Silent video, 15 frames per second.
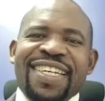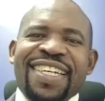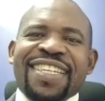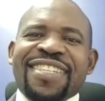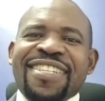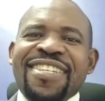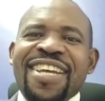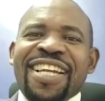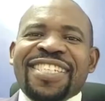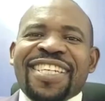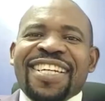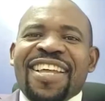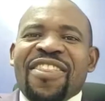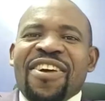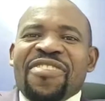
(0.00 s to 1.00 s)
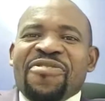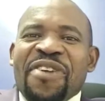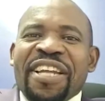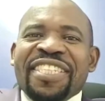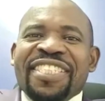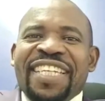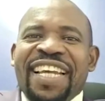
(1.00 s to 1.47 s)
It's yet another
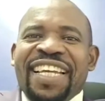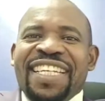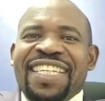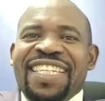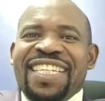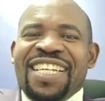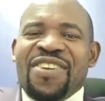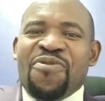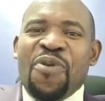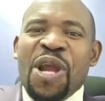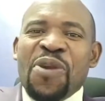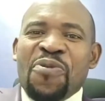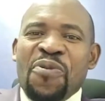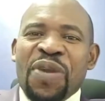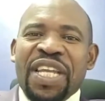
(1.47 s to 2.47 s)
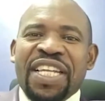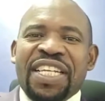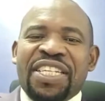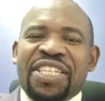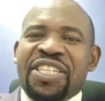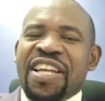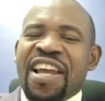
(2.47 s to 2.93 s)
great day when we
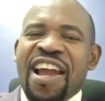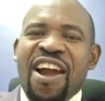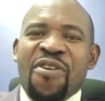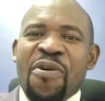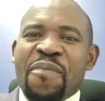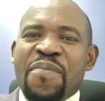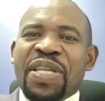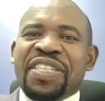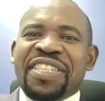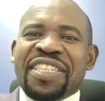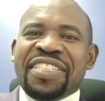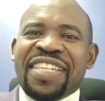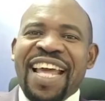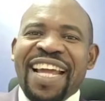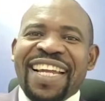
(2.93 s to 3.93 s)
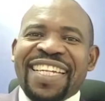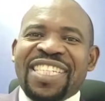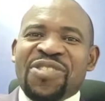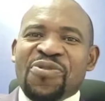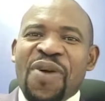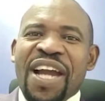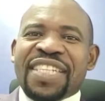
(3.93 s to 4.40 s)
share our business nuggets
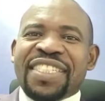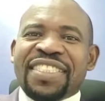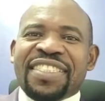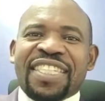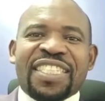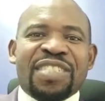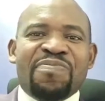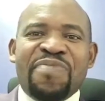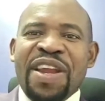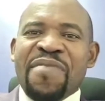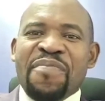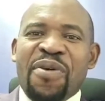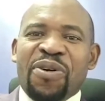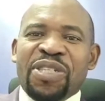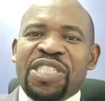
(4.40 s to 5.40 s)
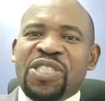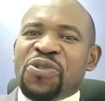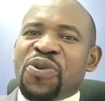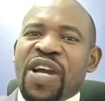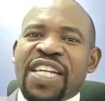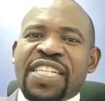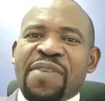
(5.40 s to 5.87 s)
to act as a springboard to
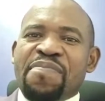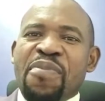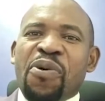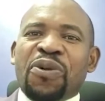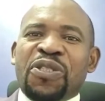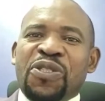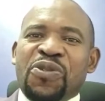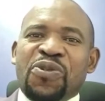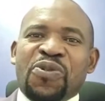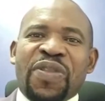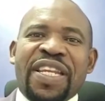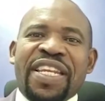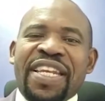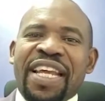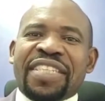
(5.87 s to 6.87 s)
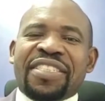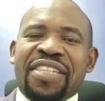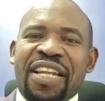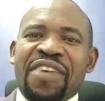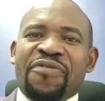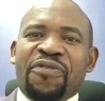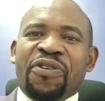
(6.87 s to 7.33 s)
catapult you to the next
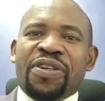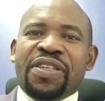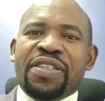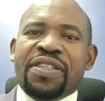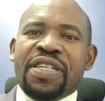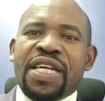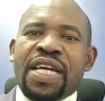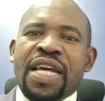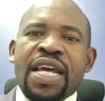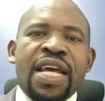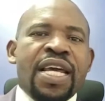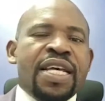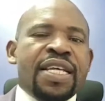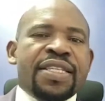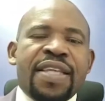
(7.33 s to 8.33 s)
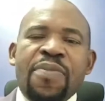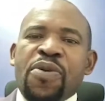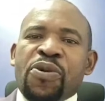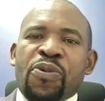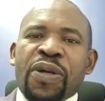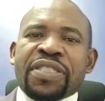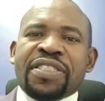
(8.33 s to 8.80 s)
level. Someone
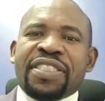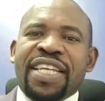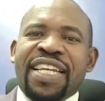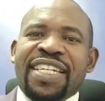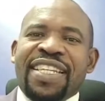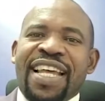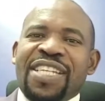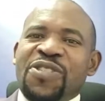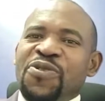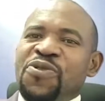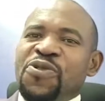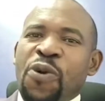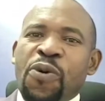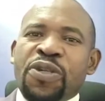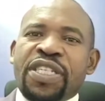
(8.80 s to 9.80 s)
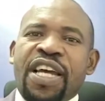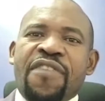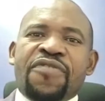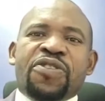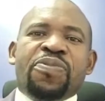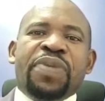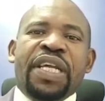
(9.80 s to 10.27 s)
once said that you don't have
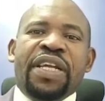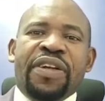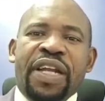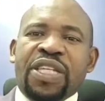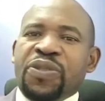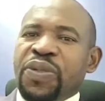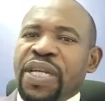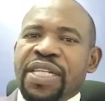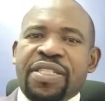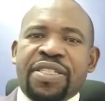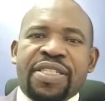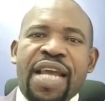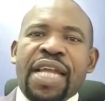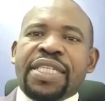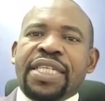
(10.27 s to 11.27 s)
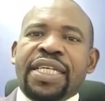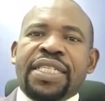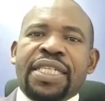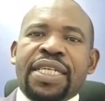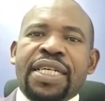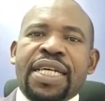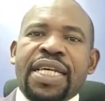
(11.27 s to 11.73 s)
to be great to get started.
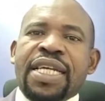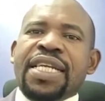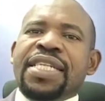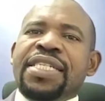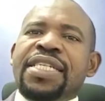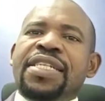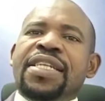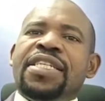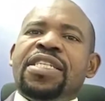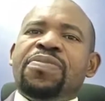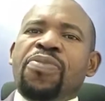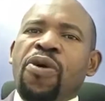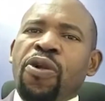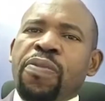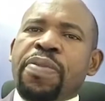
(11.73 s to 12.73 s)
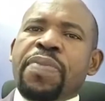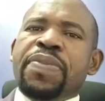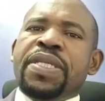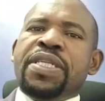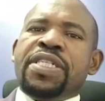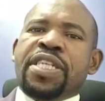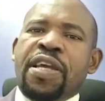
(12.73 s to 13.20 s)
Indeed, the small baby
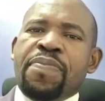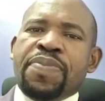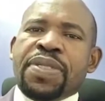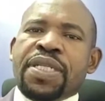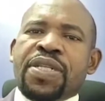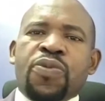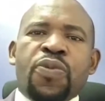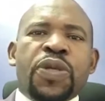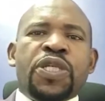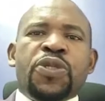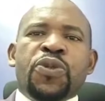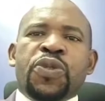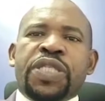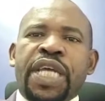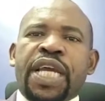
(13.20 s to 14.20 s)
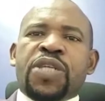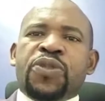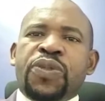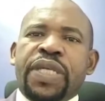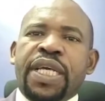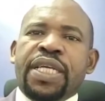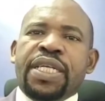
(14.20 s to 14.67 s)
steps which you take
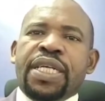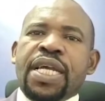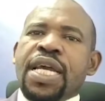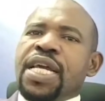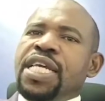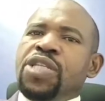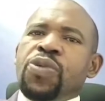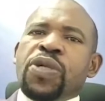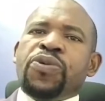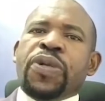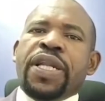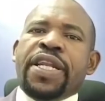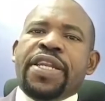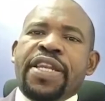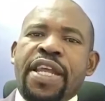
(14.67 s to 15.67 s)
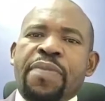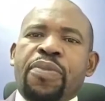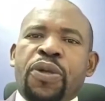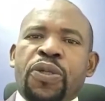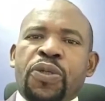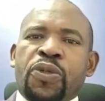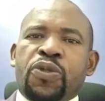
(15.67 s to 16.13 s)
today is what will enable
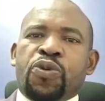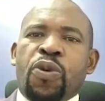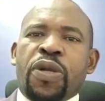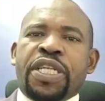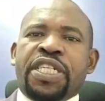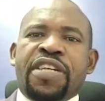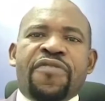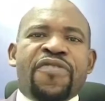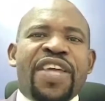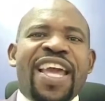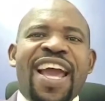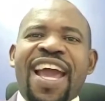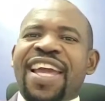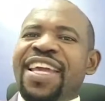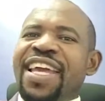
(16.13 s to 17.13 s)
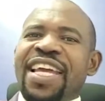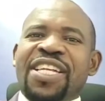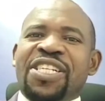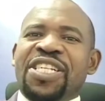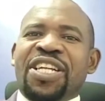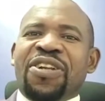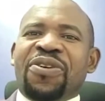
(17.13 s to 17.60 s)
you to achieve the high
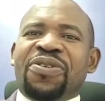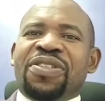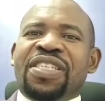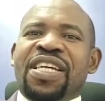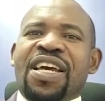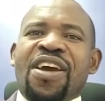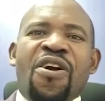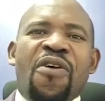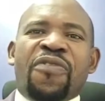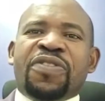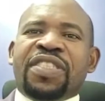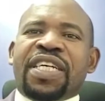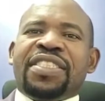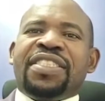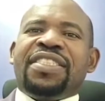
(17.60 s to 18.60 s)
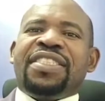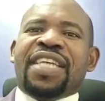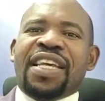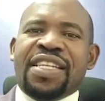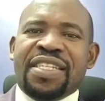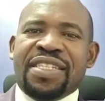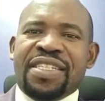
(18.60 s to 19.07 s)
echelon of
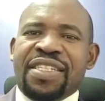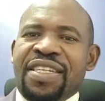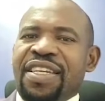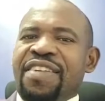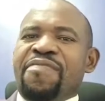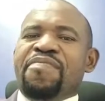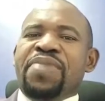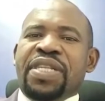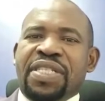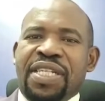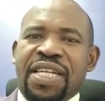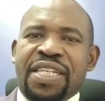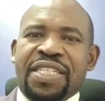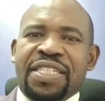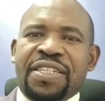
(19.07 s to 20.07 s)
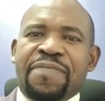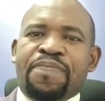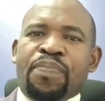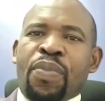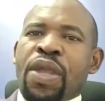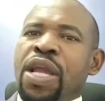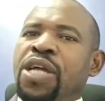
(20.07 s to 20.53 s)
success in business.
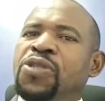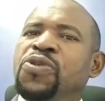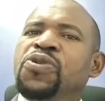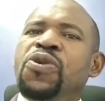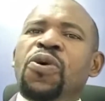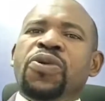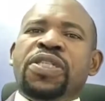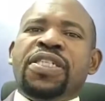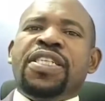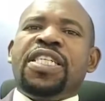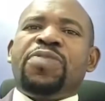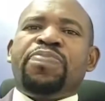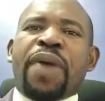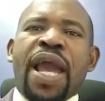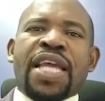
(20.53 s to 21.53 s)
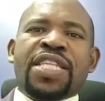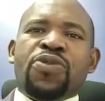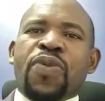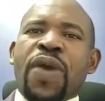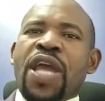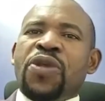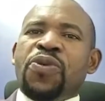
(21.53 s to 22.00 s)
Do not despise
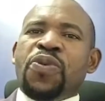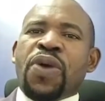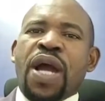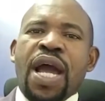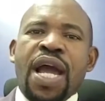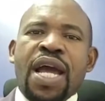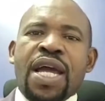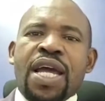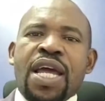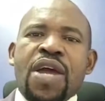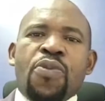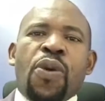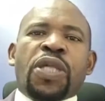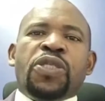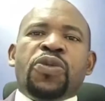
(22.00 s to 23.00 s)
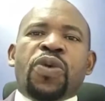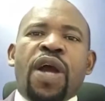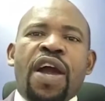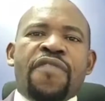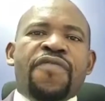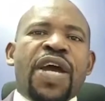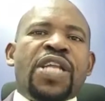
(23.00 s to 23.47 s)
where you are, what you
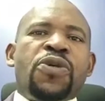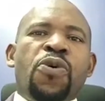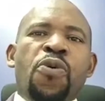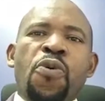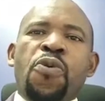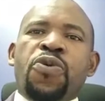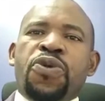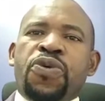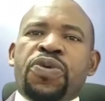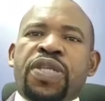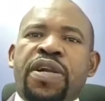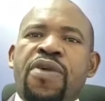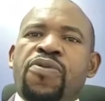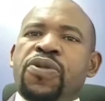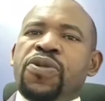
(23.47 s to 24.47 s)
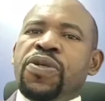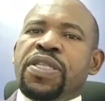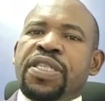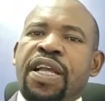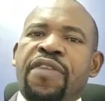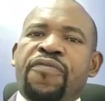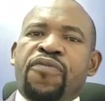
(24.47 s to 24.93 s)
have, and who you surround
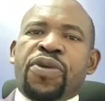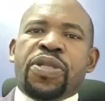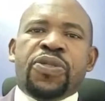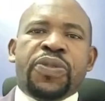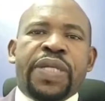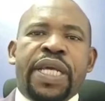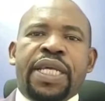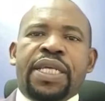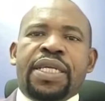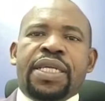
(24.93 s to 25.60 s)
yourself with today.